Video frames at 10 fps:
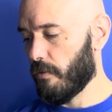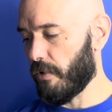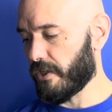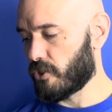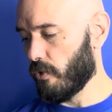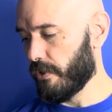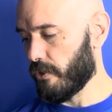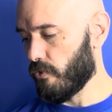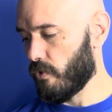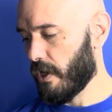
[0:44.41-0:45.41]
by showing
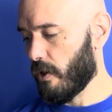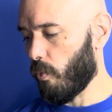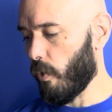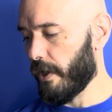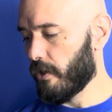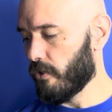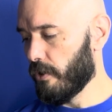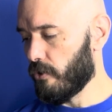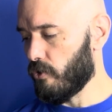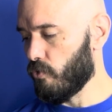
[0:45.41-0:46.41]
you where
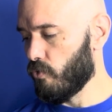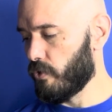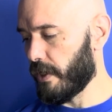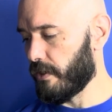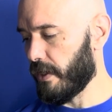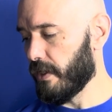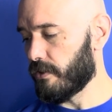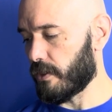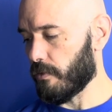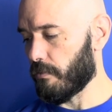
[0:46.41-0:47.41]
you can
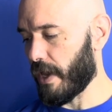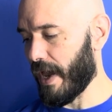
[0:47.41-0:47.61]
hit them